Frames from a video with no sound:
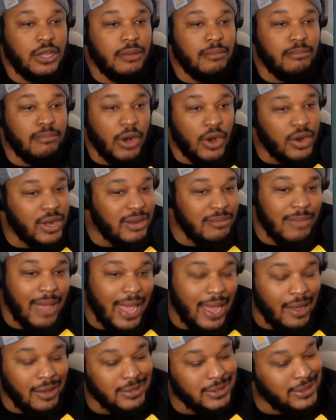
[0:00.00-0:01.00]
Burning
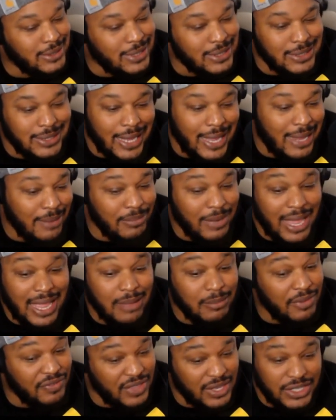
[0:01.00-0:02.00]
Miles is the same
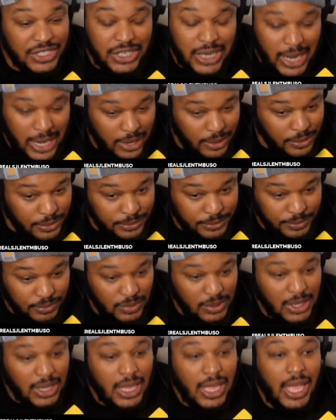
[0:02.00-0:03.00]
name of this channel,
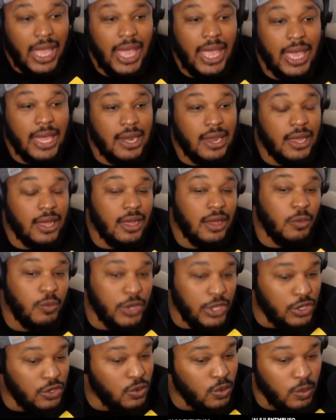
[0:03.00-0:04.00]
and
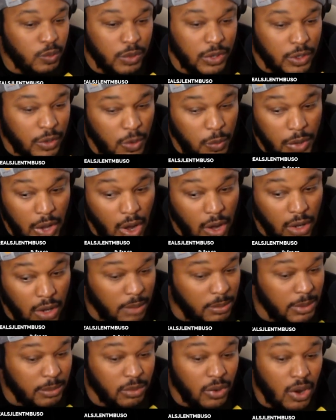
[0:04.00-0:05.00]
we are going
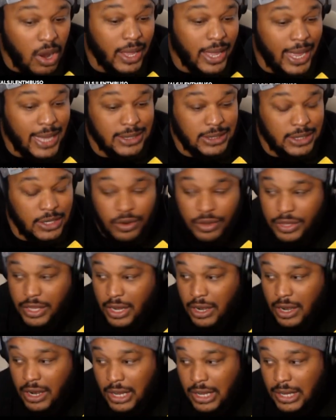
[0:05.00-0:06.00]
to be broadcasting on
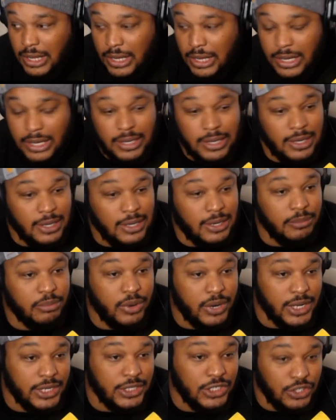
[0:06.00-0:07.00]
there
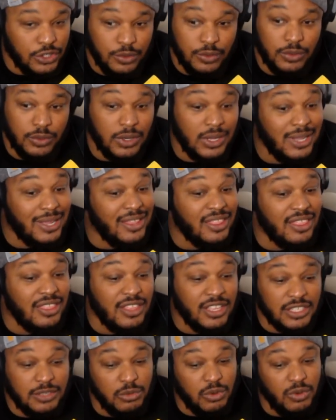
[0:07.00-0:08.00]
pretty soon.
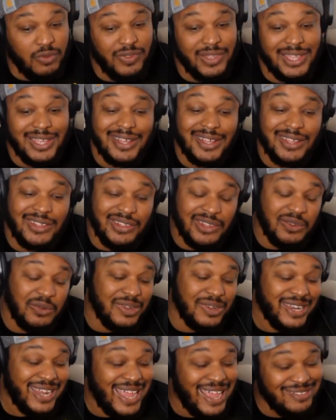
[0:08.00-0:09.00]
This movie, a good
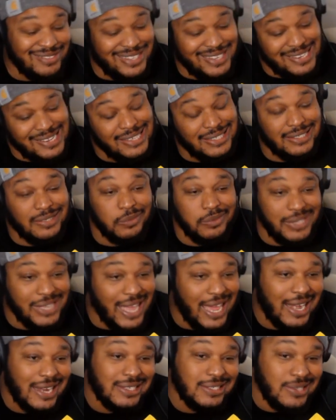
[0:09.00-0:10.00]
one. After this, we
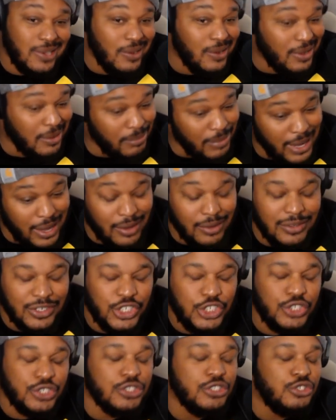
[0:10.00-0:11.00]
got to talk about
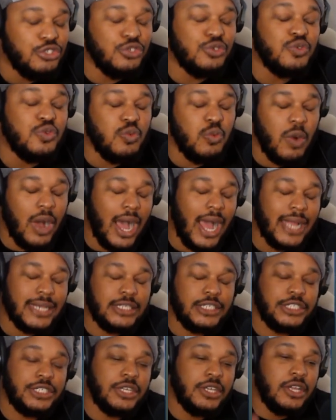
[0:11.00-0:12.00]
should you
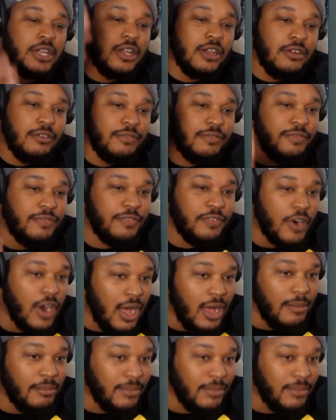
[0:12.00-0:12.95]
watch From.